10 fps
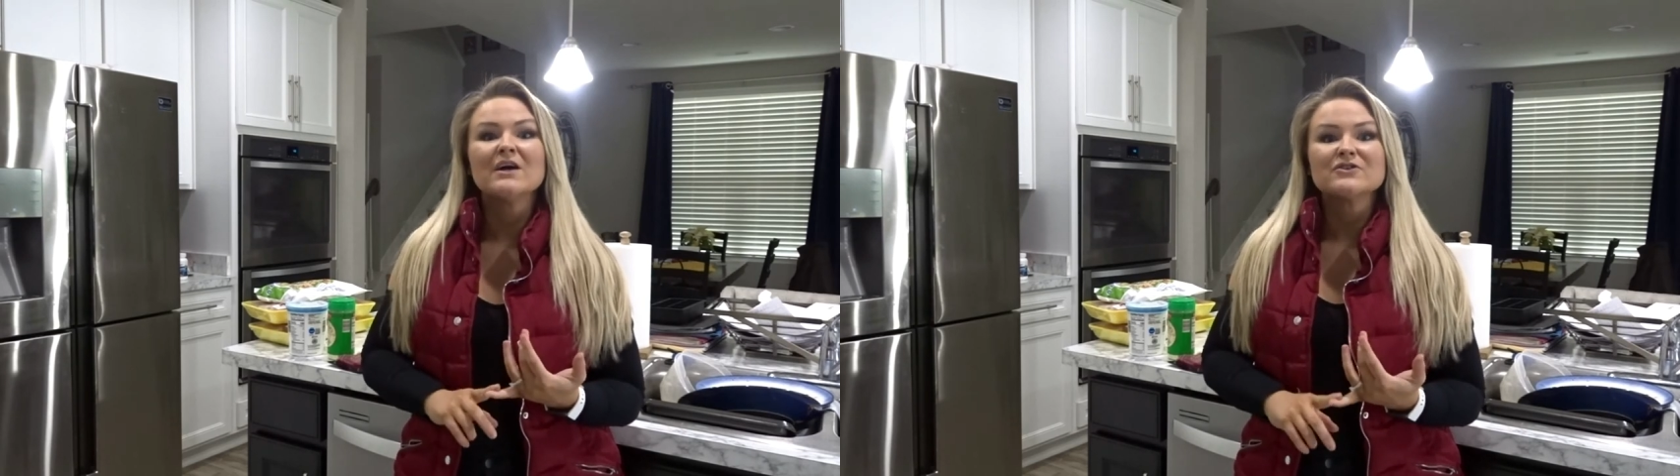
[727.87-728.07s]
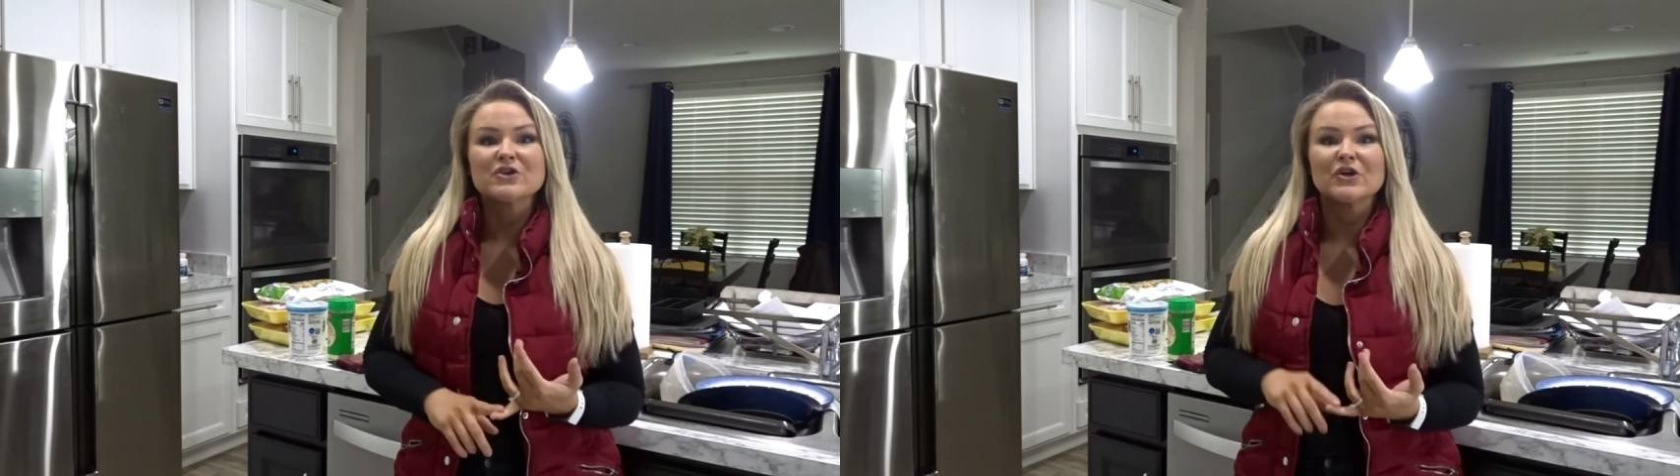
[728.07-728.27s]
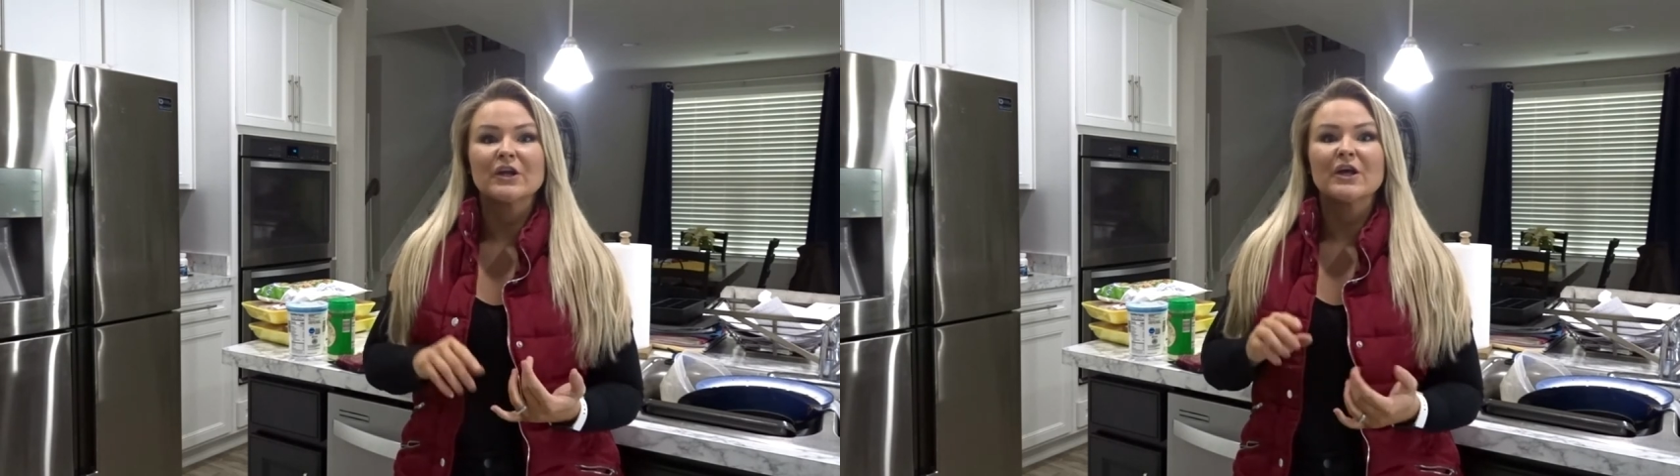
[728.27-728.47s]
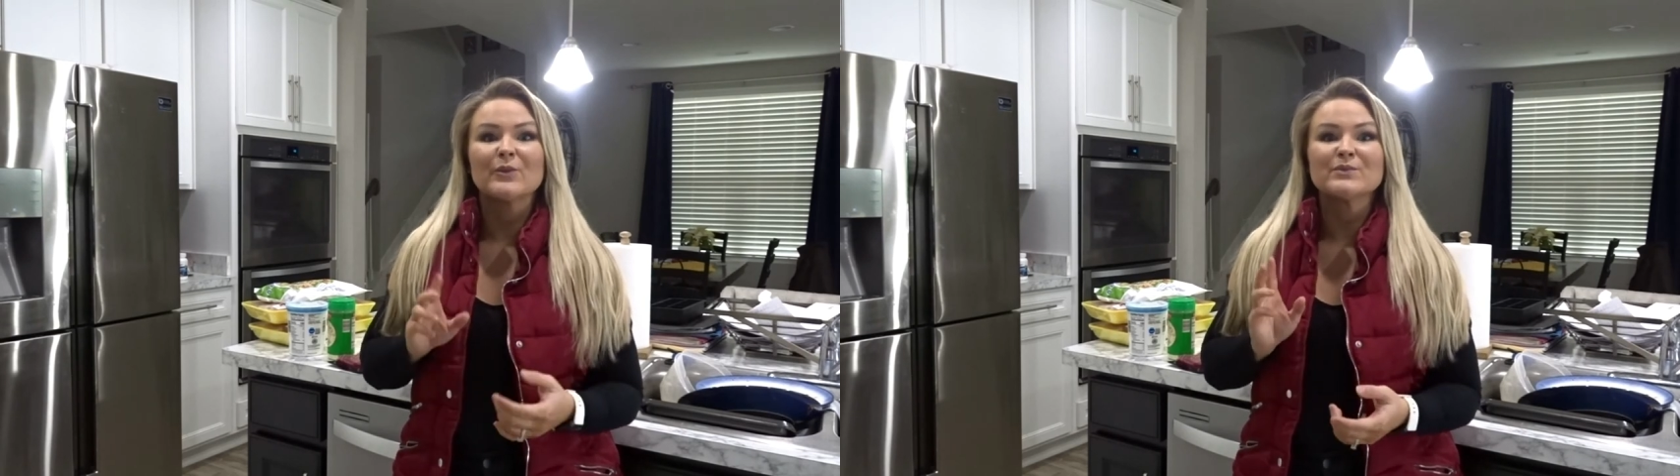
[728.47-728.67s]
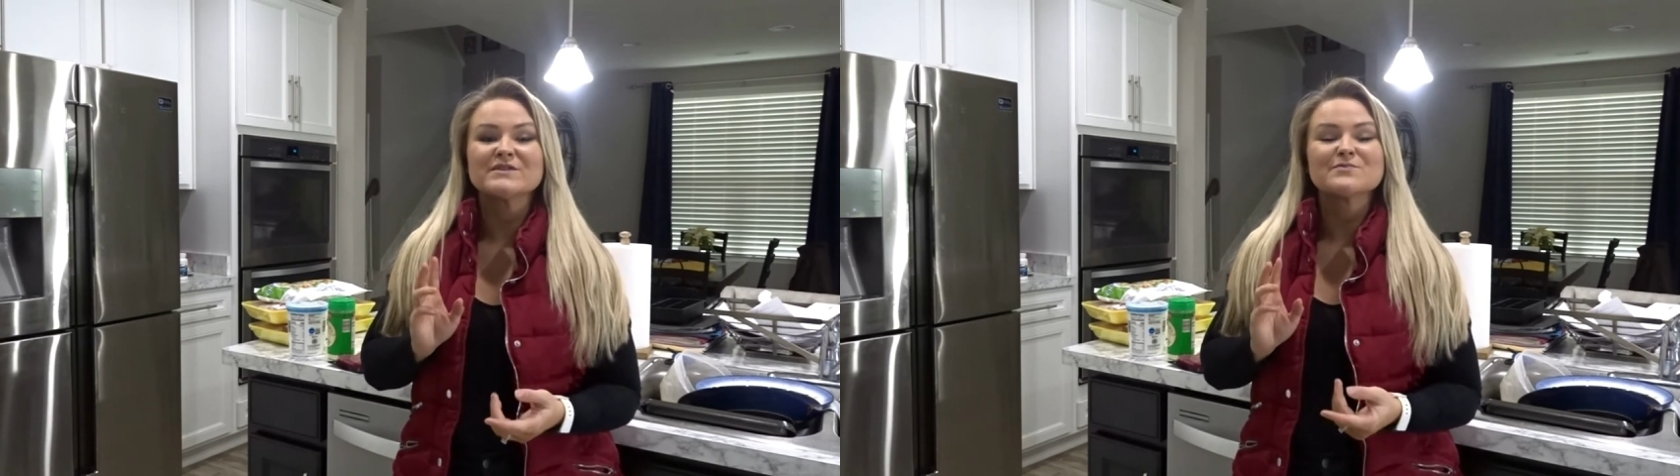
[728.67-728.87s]

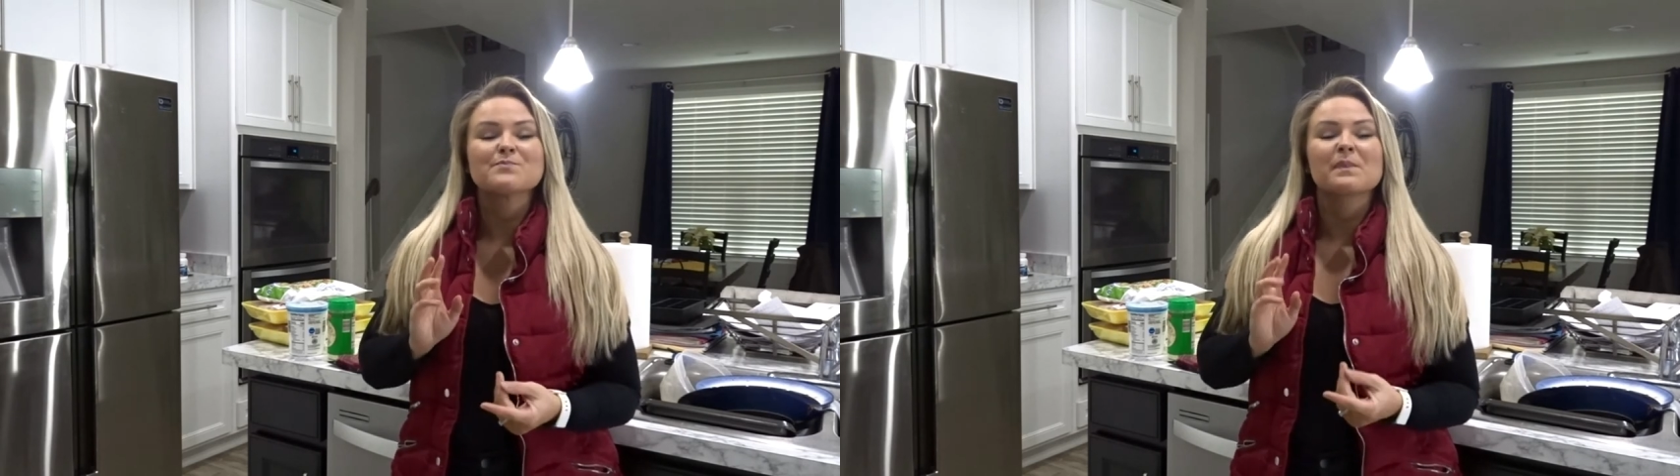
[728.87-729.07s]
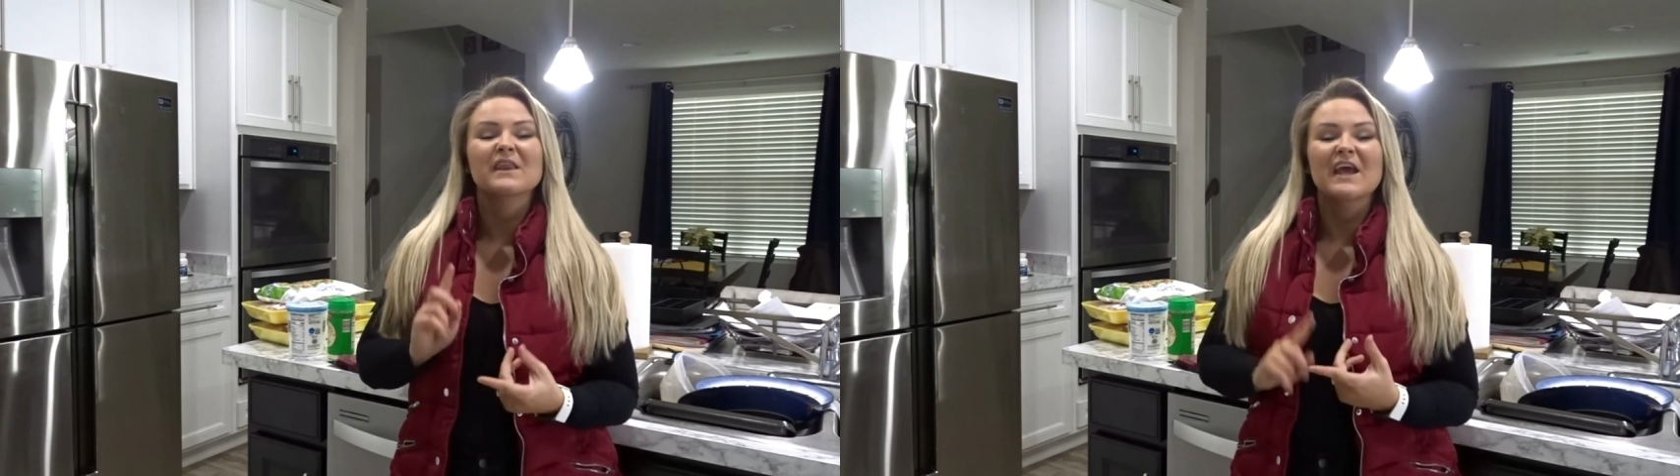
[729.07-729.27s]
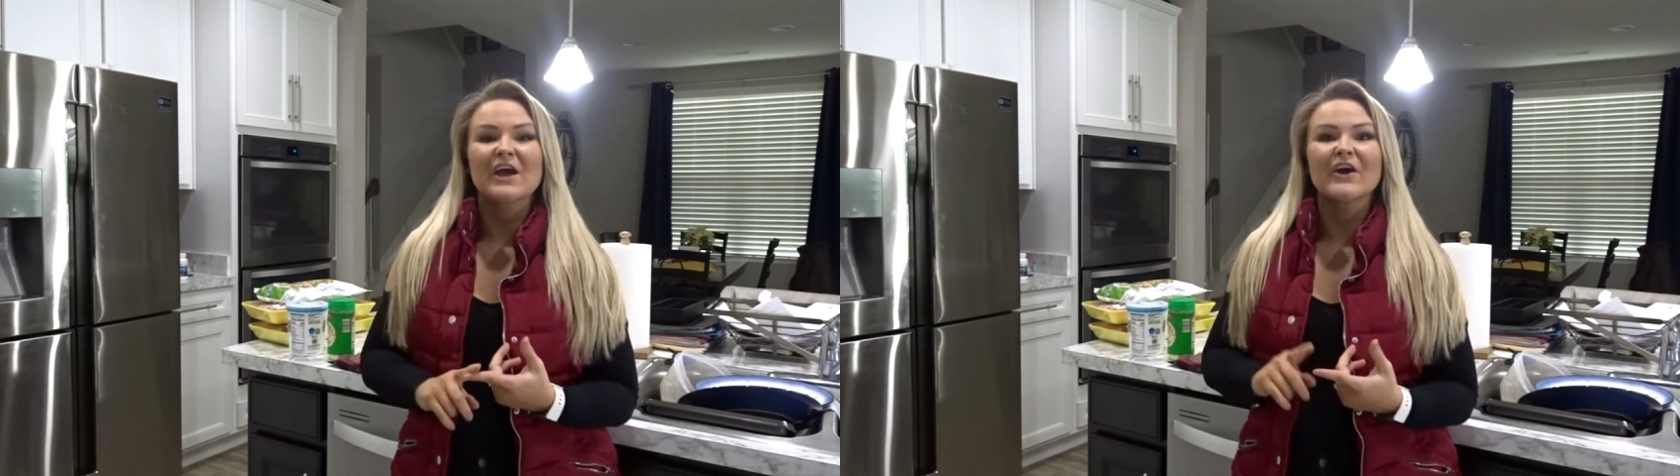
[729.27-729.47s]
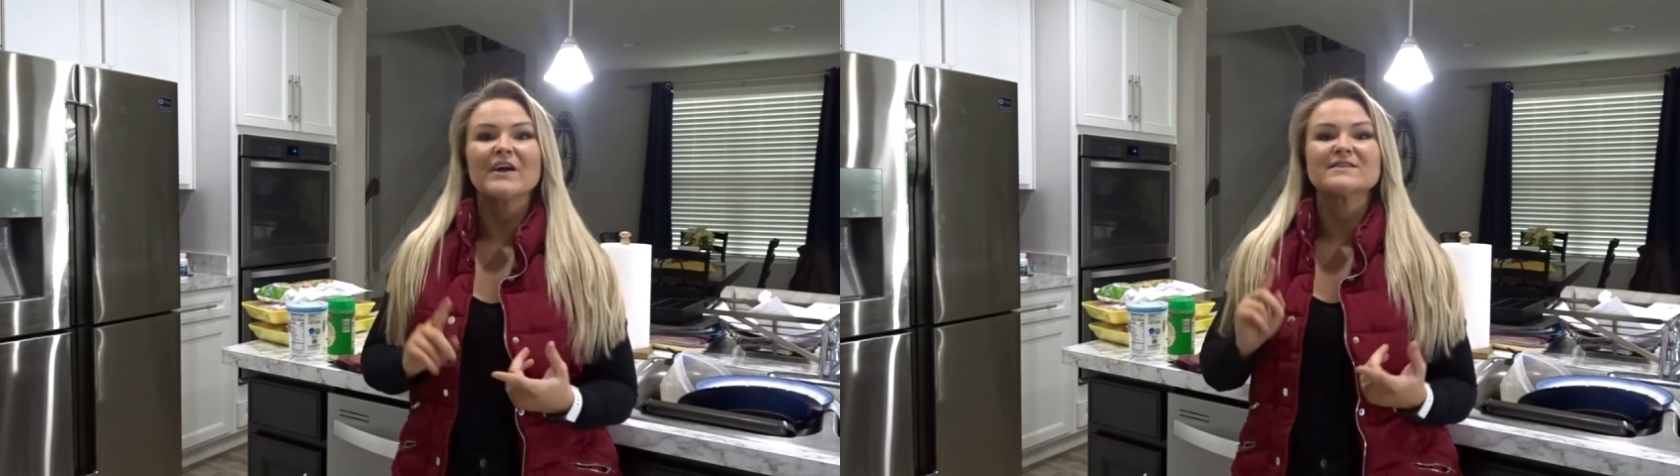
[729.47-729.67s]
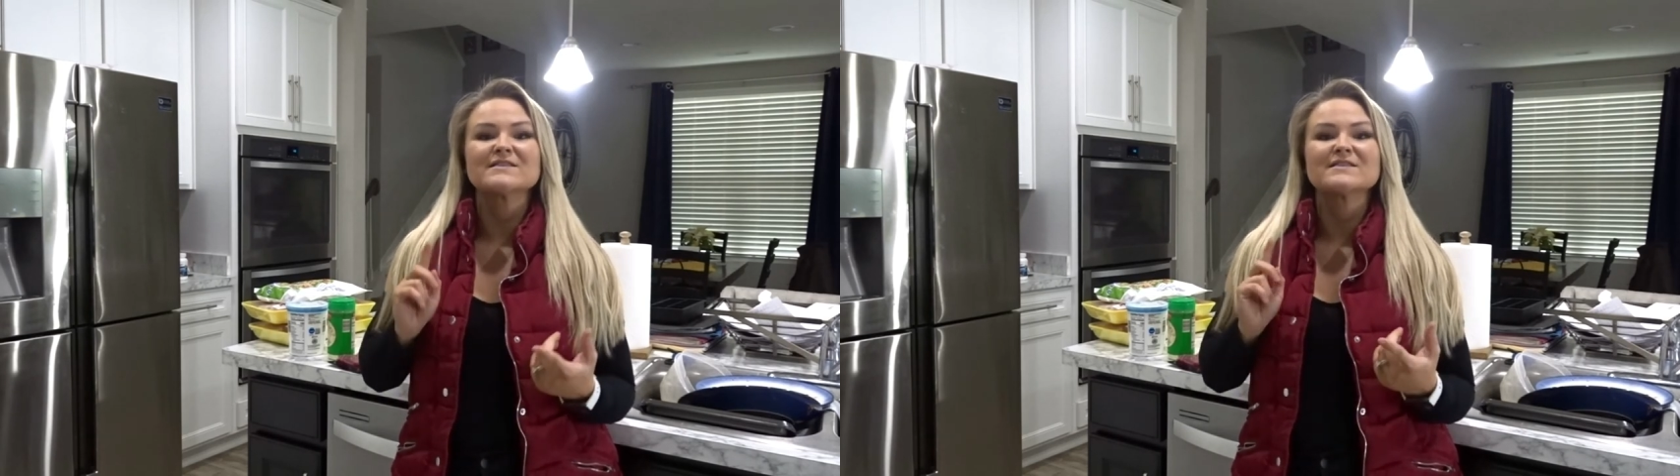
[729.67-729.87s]
turnips,
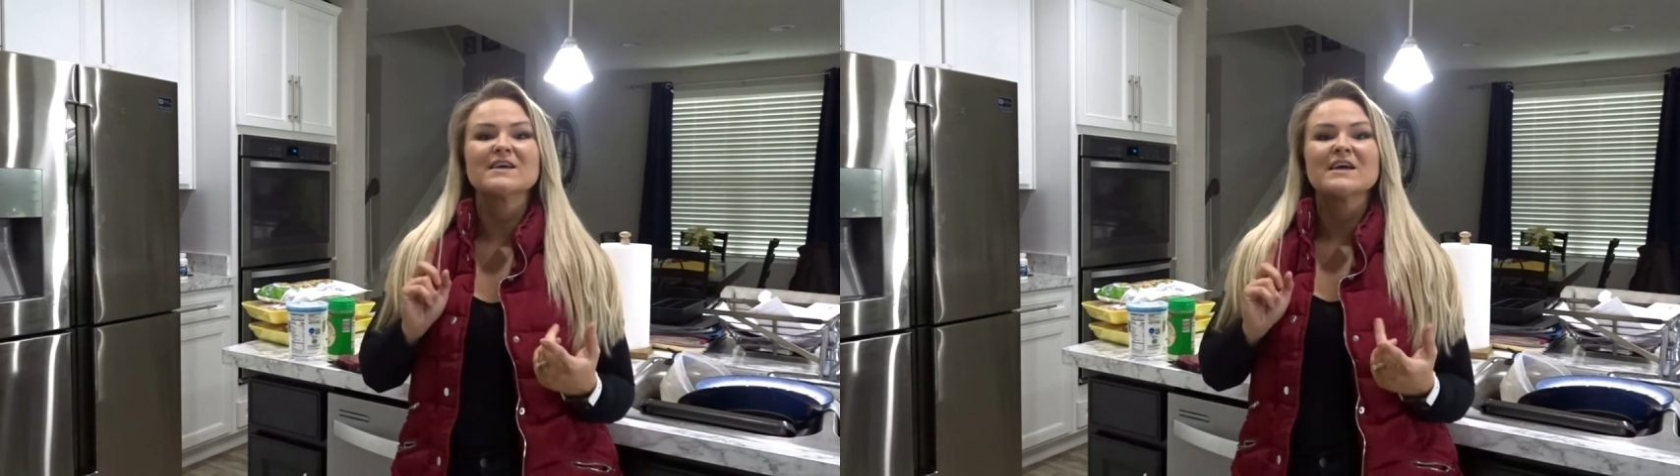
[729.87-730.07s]
carrots,